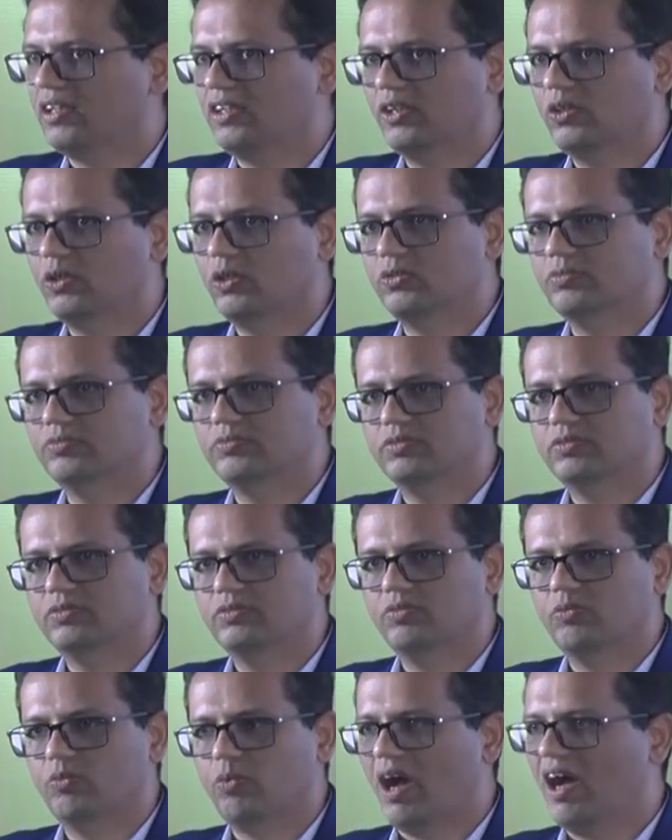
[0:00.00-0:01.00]
you know,
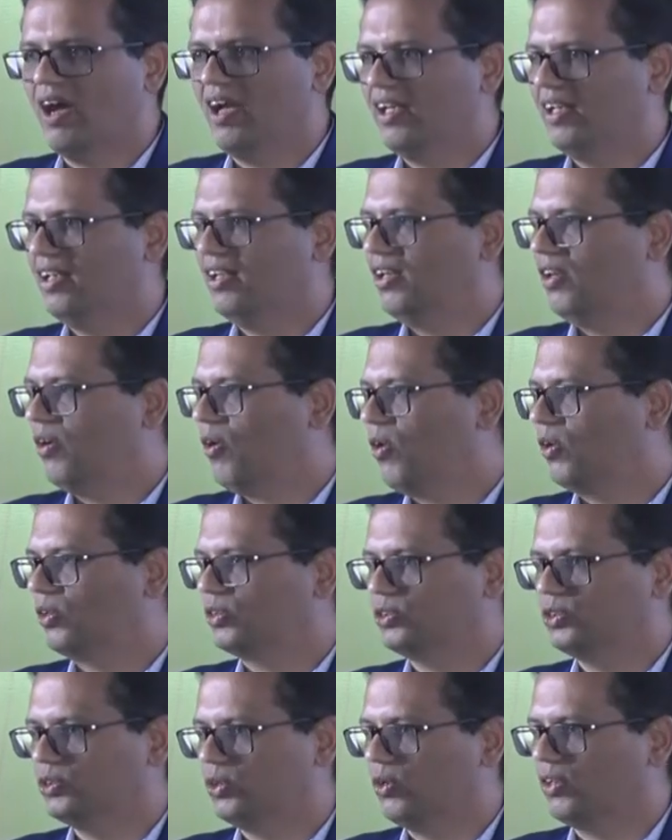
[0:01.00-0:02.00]
why long
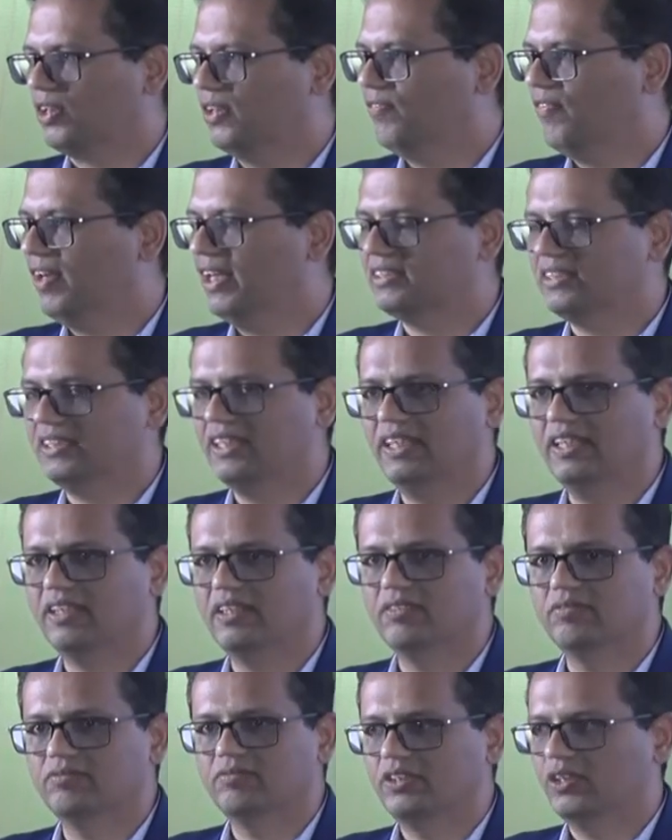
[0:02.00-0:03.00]
short investing?